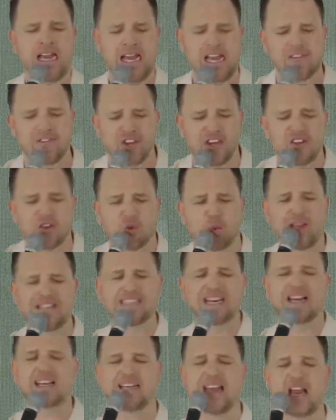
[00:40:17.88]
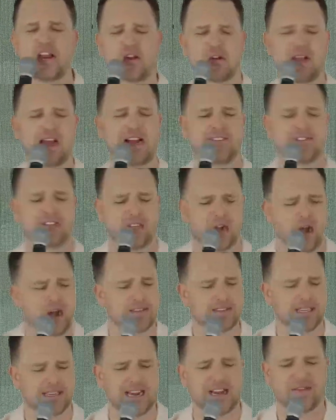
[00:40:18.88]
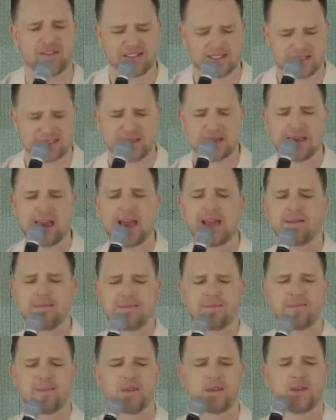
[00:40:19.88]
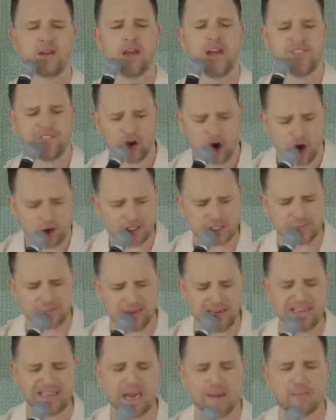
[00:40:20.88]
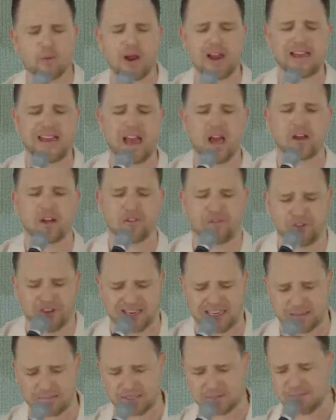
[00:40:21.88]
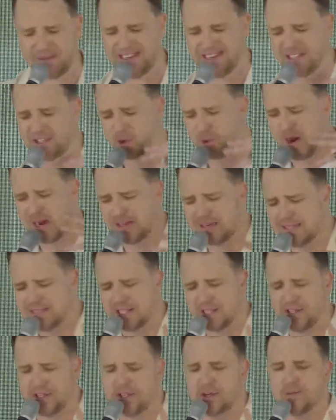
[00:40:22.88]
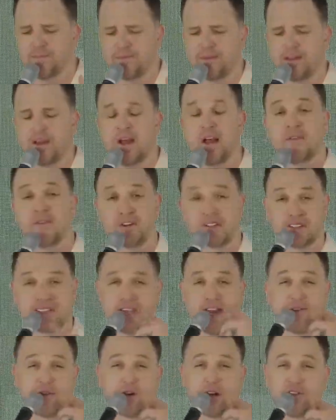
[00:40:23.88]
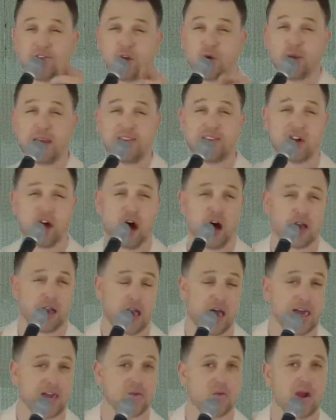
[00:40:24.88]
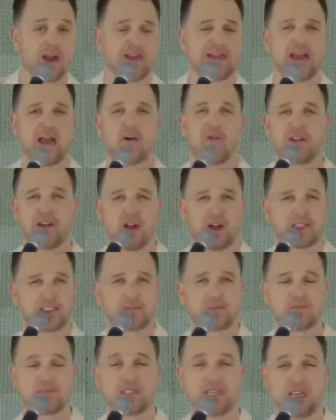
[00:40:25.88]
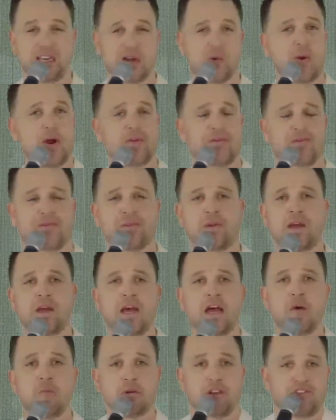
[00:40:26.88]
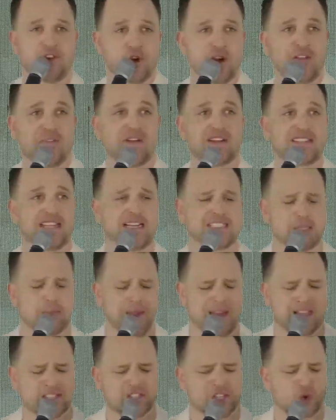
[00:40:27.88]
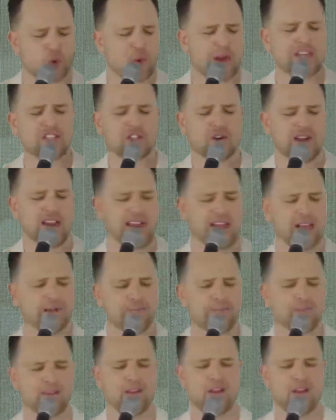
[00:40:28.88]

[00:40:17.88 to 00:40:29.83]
If you need to rededicate your life to God today, this is the day. Your heart's speeding up right now. You feel like I'm speaking directly to you. There's several of you even online right now that God's dealing with. But if you're in the tents, I'm going to ask you to raise your hand.